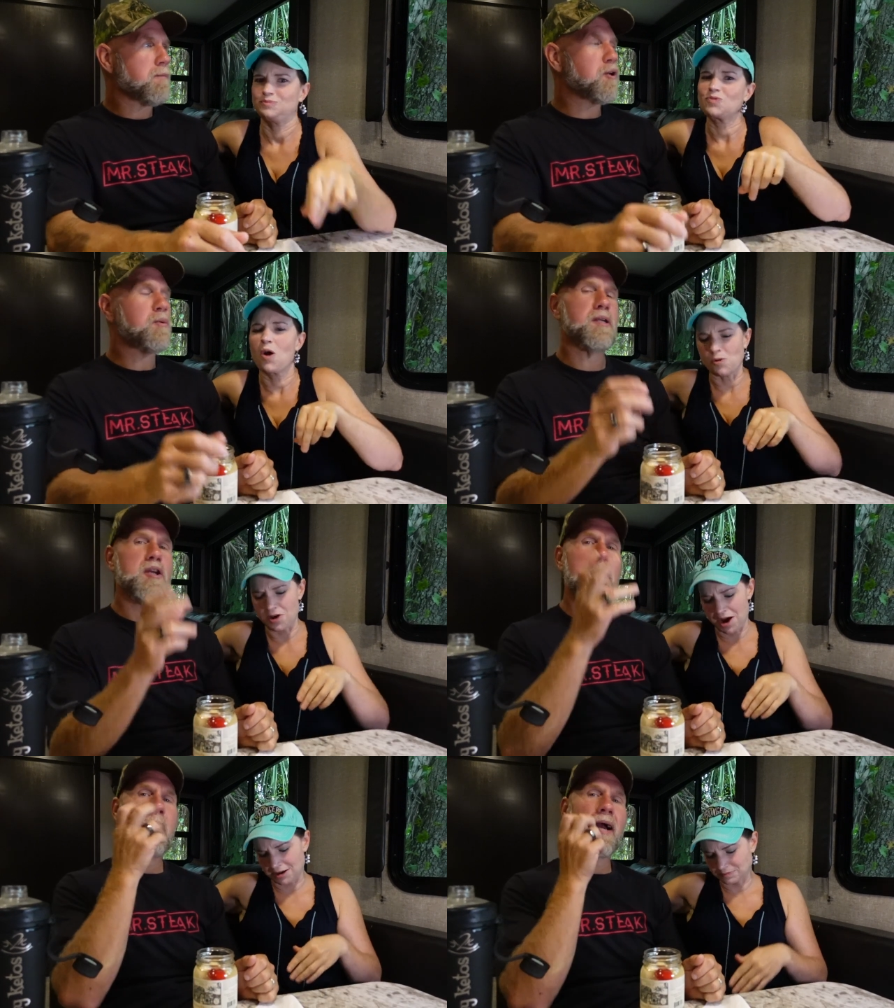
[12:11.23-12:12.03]
Speaker 1: Oh, when
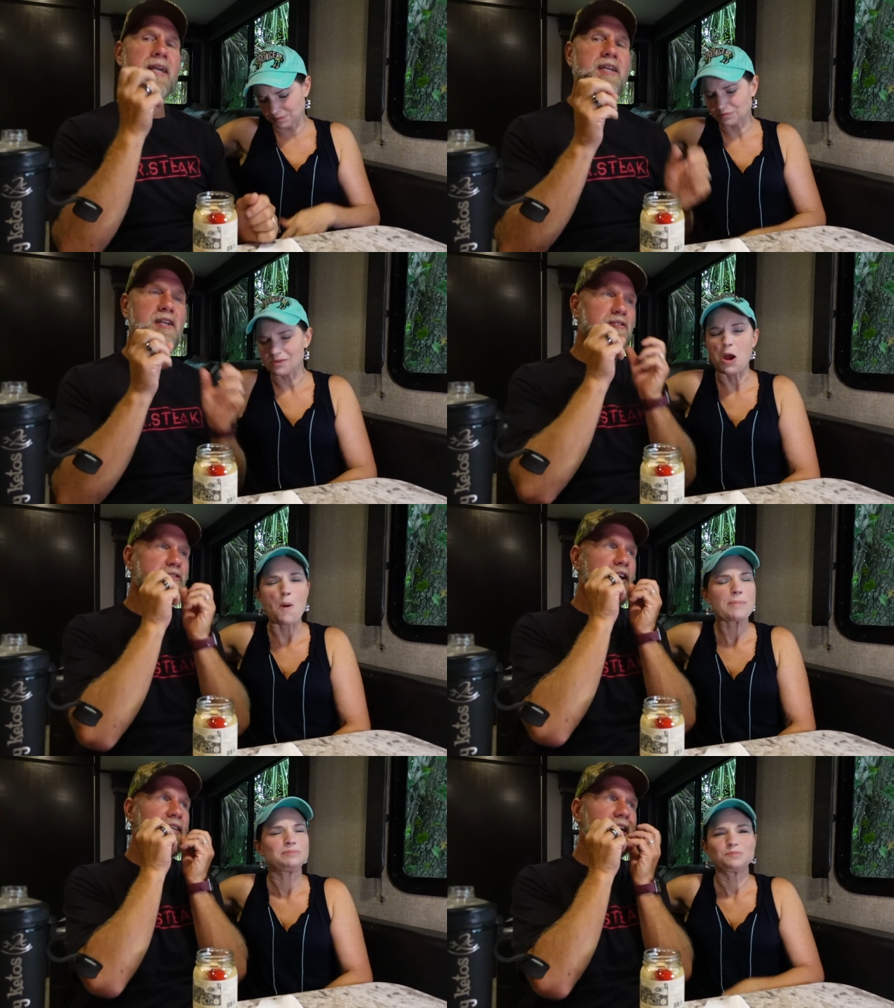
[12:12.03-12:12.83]
you bite it,
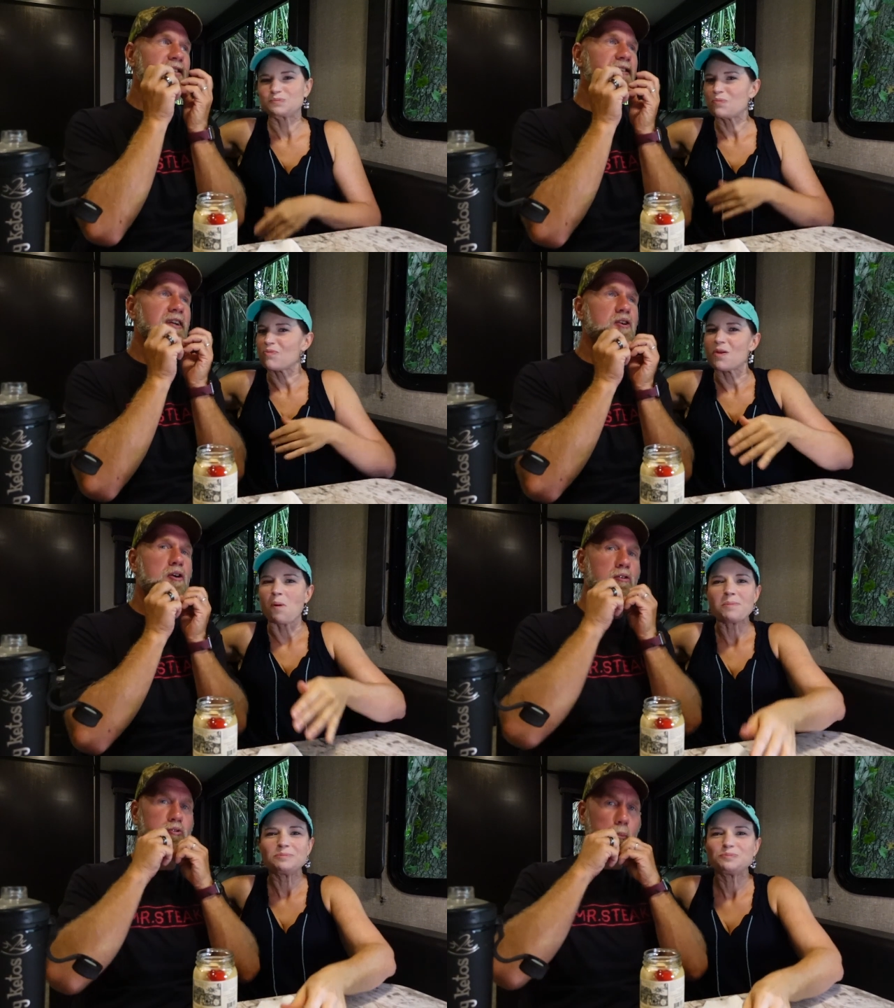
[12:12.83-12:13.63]
it's like the inside
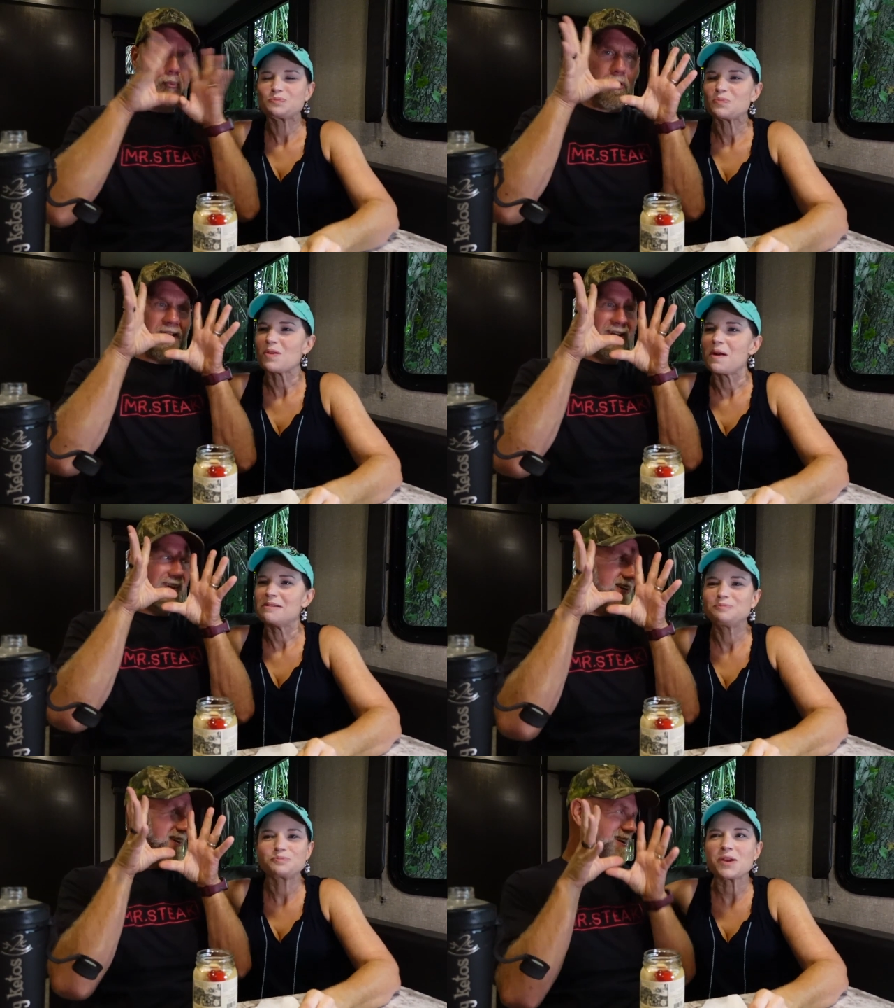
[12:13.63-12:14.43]
yolk goes.
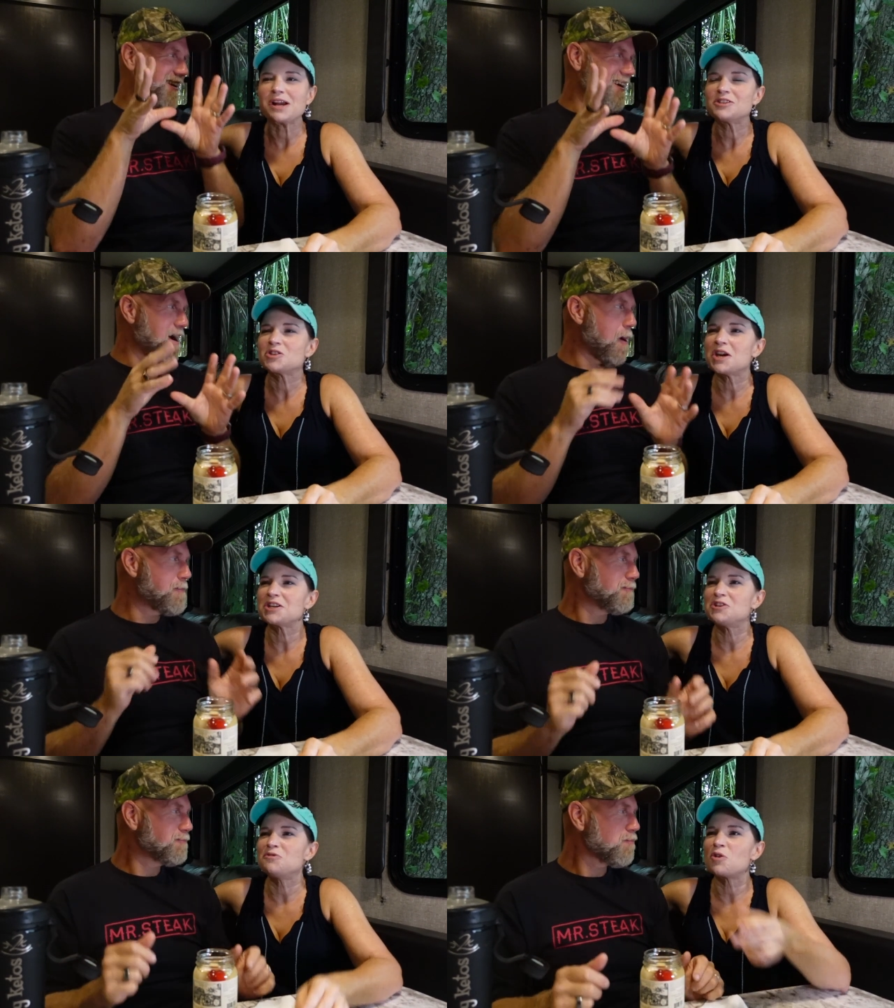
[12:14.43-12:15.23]
It's
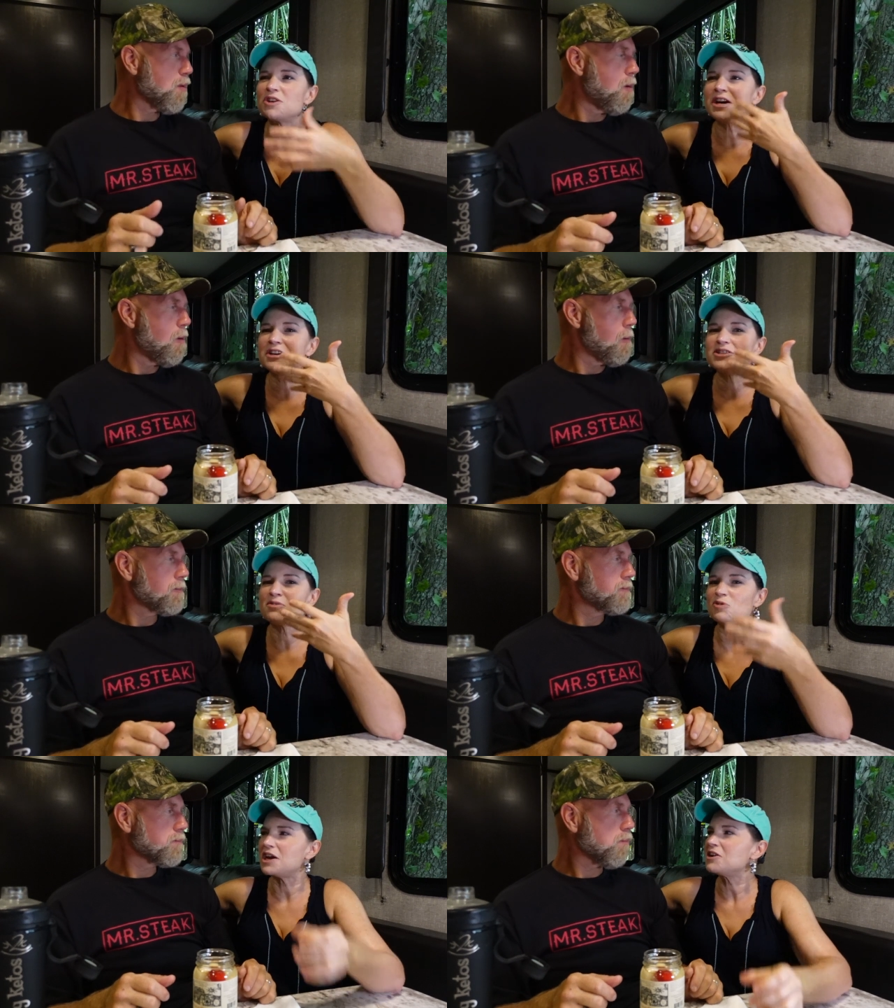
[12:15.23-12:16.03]
like you've already got a
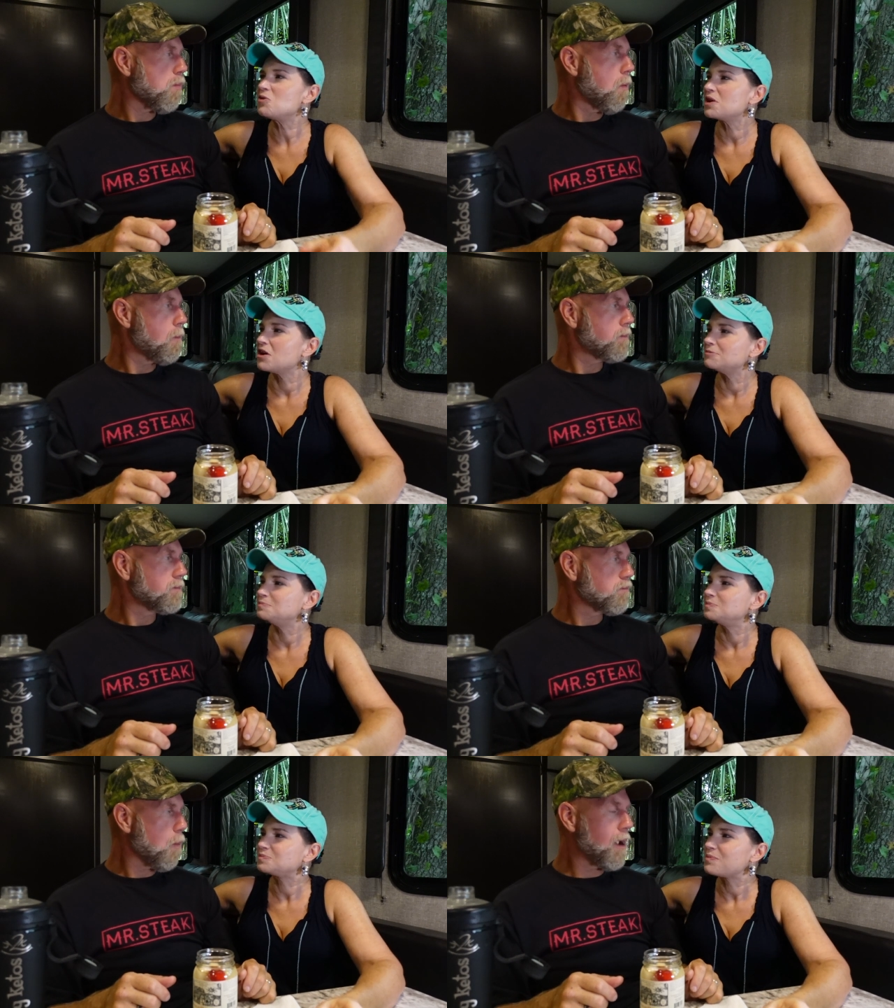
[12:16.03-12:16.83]
deviled egg going
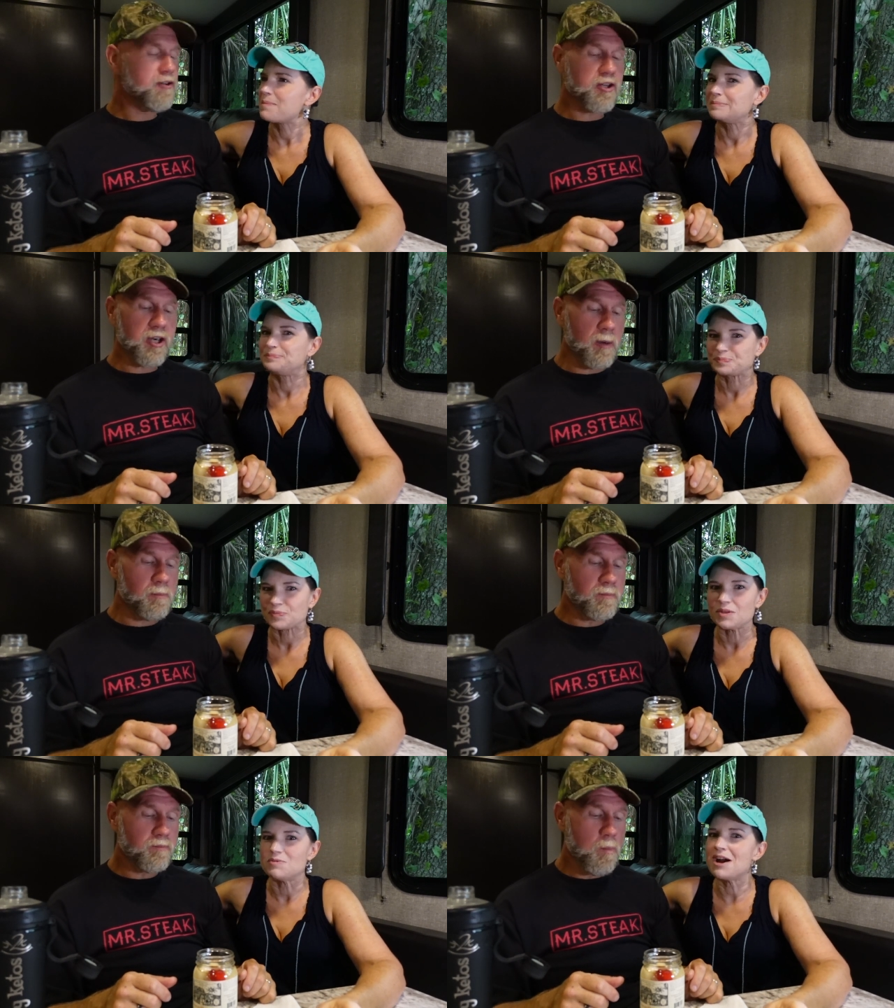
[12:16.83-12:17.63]
on. That is
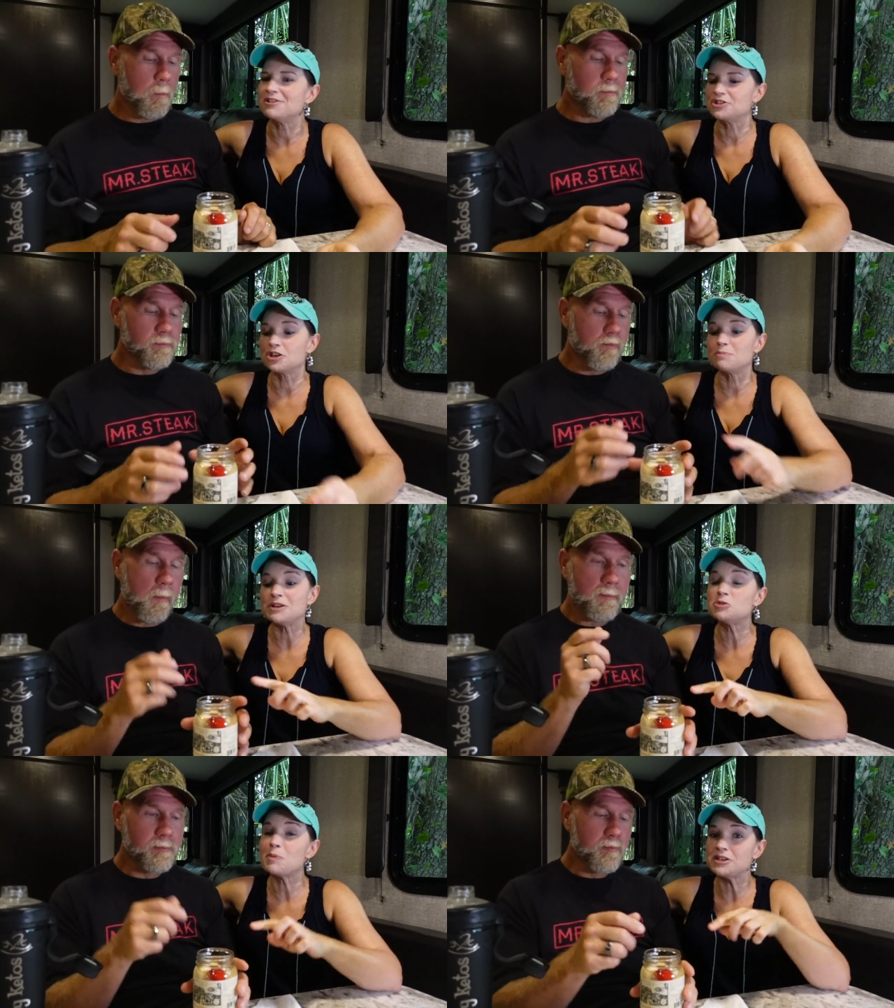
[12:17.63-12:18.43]
good. That is good,
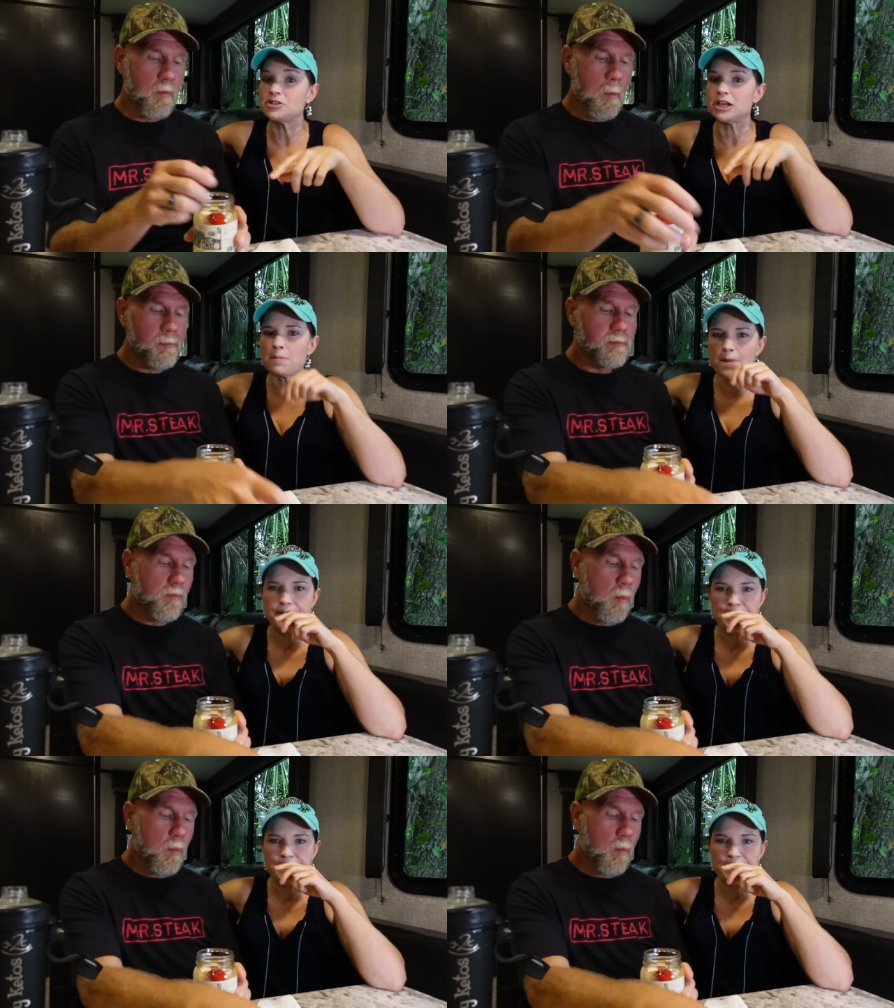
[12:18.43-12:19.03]
but it's spicy.